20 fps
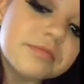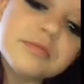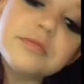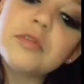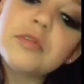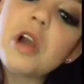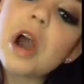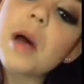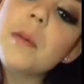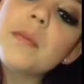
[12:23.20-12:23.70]

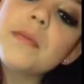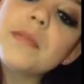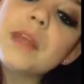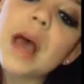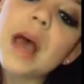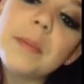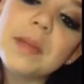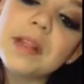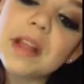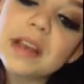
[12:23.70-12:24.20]
Problems
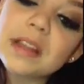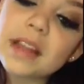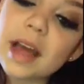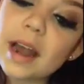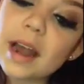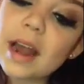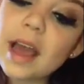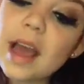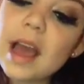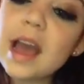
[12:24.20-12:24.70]
happen like
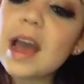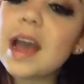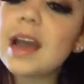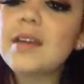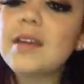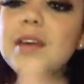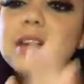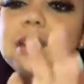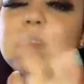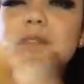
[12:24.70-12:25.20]
that.
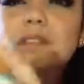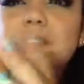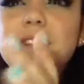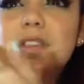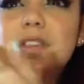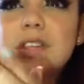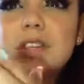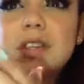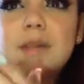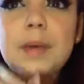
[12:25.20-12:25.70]
Anyway, so I'm just
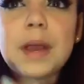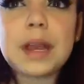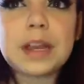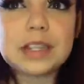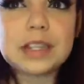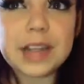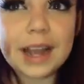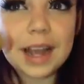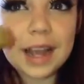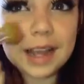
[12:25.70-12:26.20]
using the
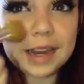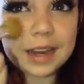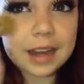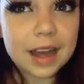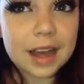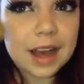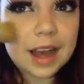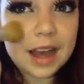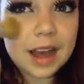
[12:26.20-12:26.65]
pink shade.